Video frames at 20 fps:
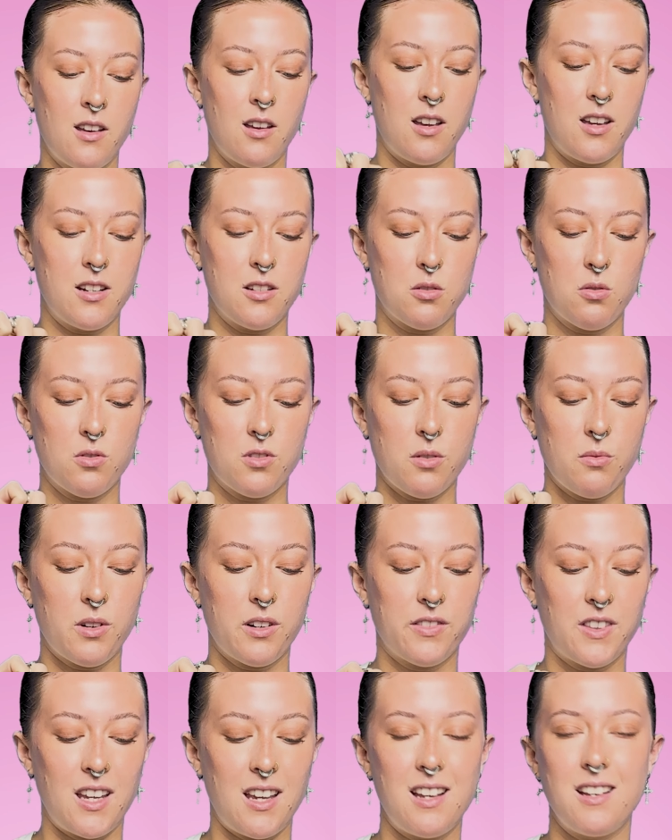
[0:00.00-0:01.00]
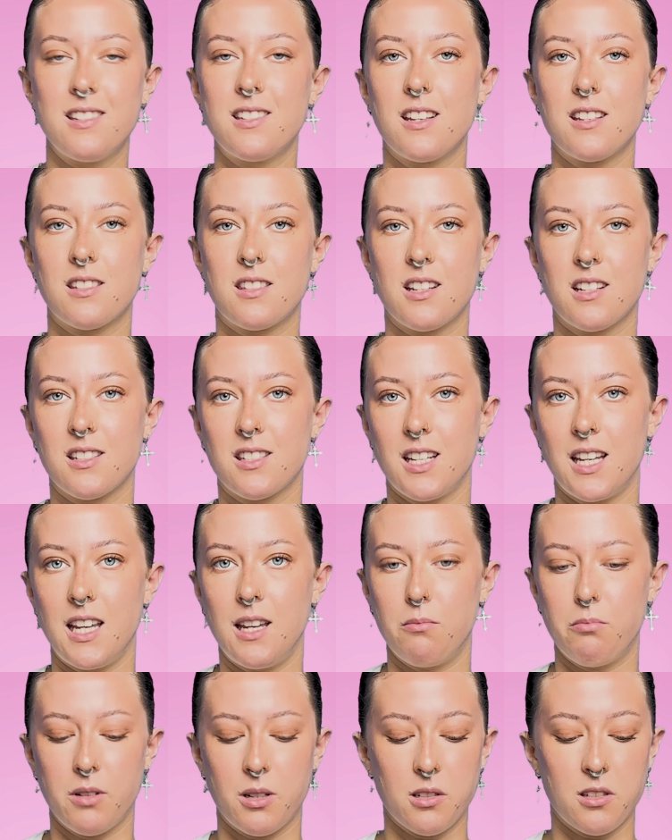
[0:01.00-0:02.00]
And it's also one of the easiest things to
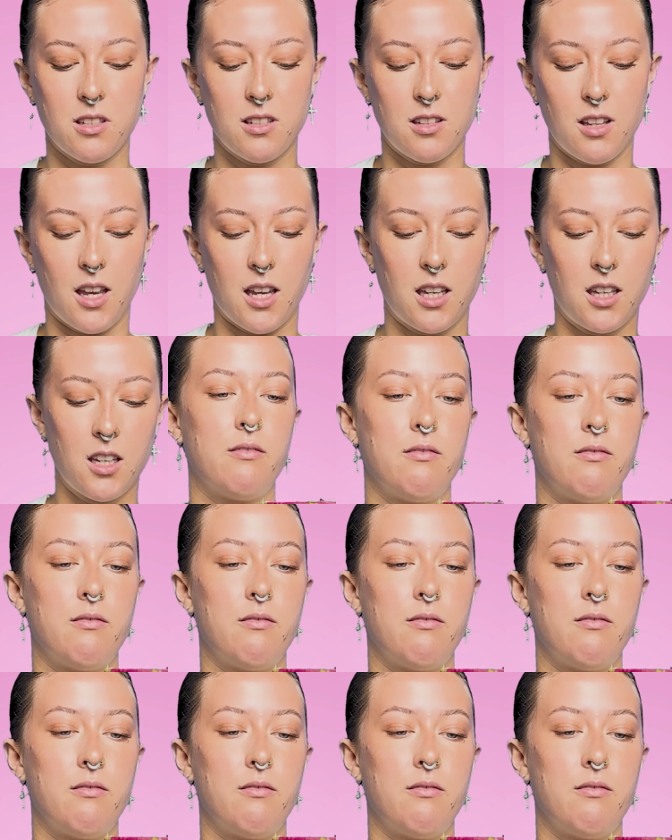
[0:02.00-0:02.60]
eat because it's like